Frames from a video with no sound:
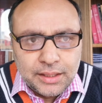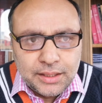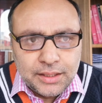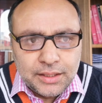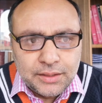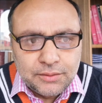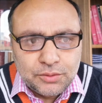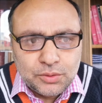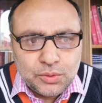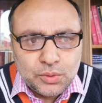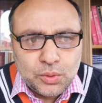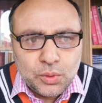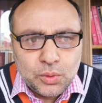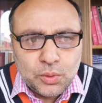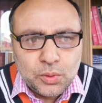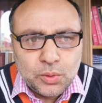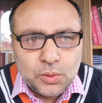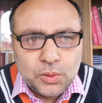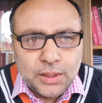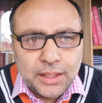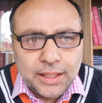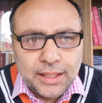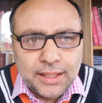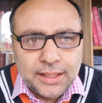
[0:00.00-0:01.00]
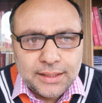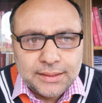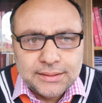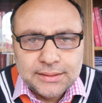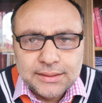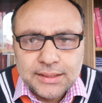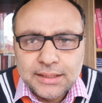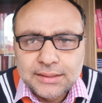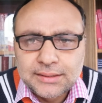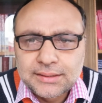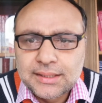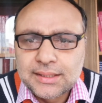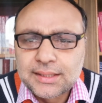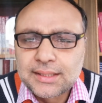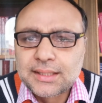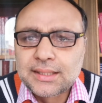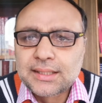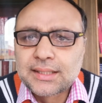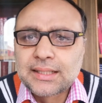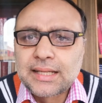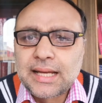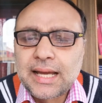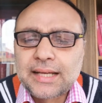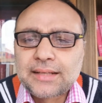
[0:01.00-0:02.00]
Even though as such
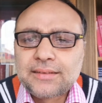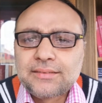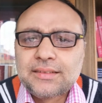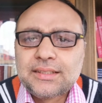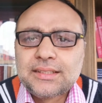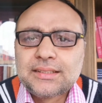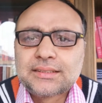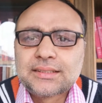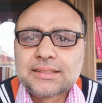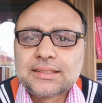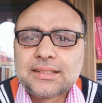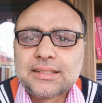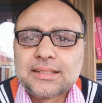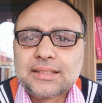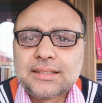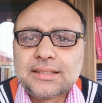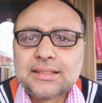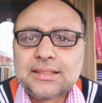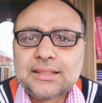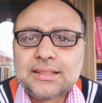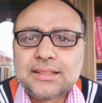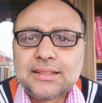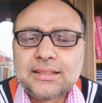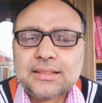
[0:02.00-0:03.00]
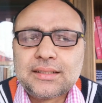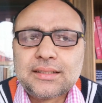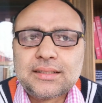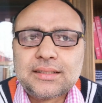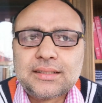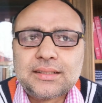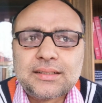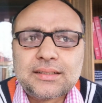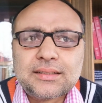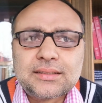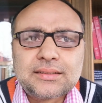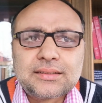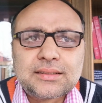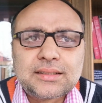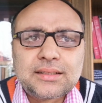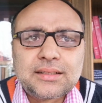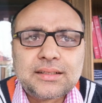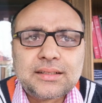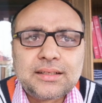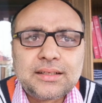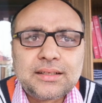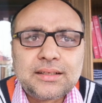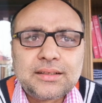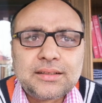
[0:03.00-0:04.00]
language,
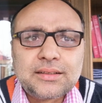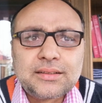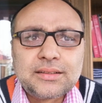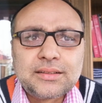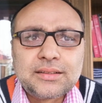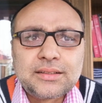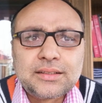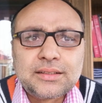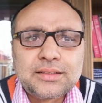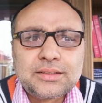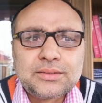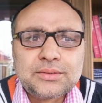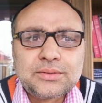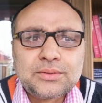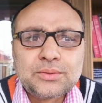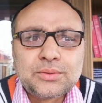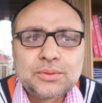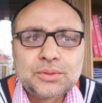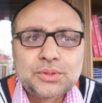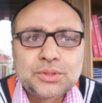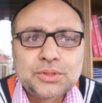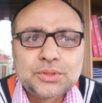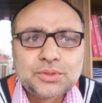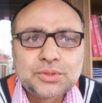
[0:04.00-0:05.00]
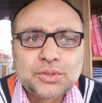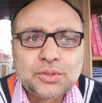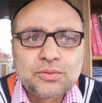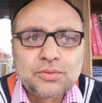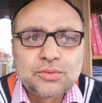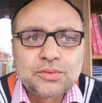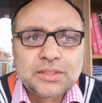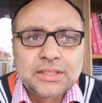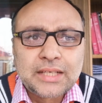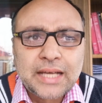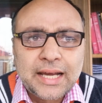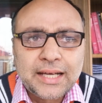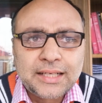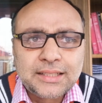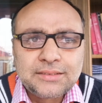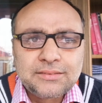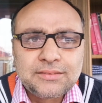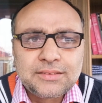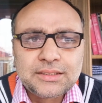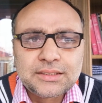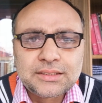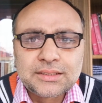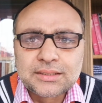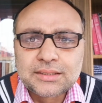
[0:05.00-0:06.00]
the notions of
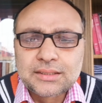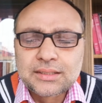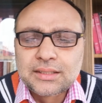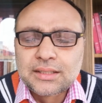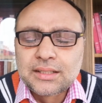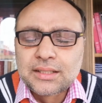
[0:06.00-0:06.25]
language,